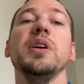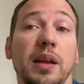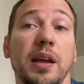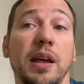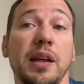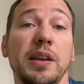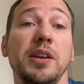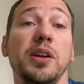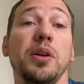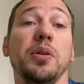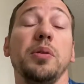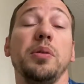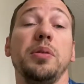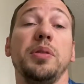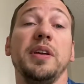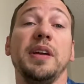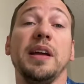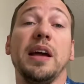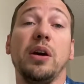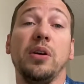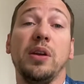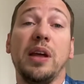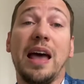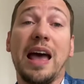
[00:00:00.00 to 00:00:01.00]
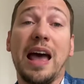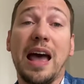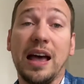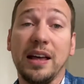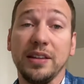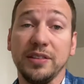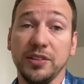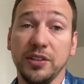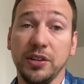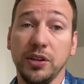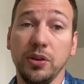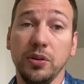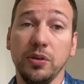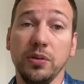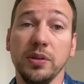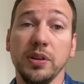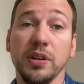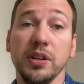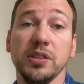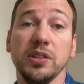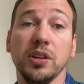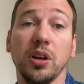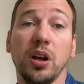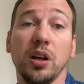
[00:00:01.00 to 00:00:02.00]
And the other thing I would ask you
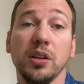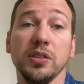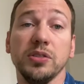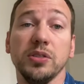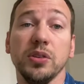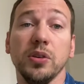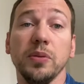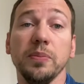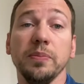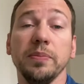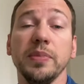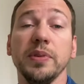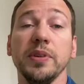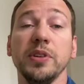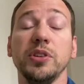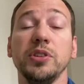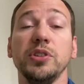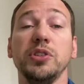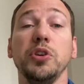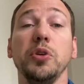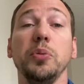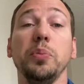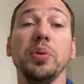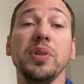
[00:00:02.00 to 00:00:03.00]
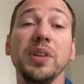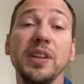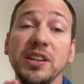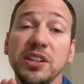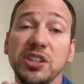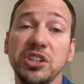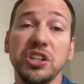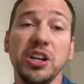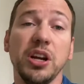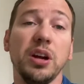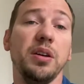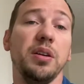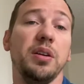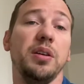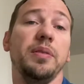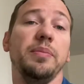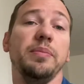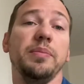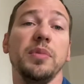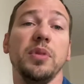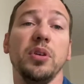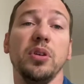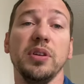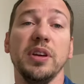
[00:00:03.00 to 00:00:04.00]
is also to please share,
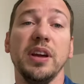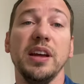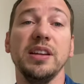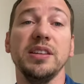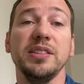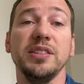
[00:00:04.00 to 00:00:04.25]
okay?